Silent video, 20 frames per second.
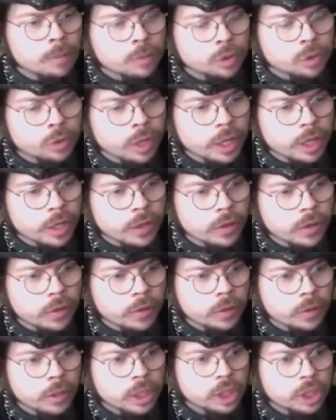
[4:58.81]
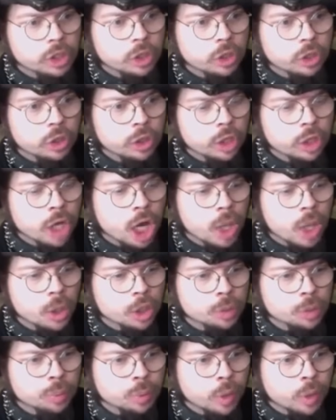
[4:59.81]
dress to her
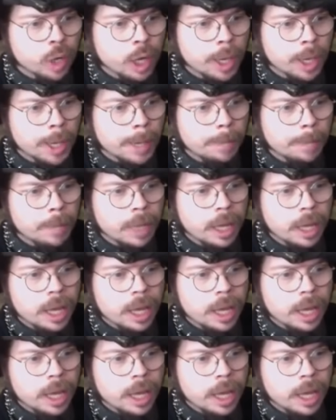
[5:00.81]
college prom